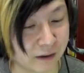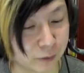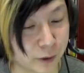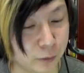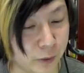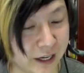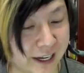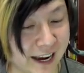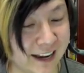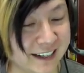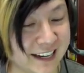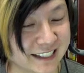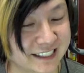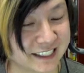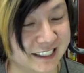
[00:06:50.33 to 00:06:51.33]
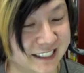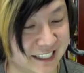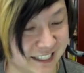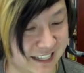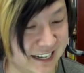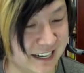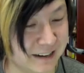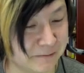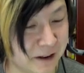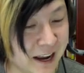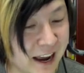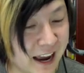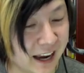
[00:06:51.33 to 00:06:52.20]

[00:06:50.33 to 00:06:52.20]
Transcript: every weekend as a team.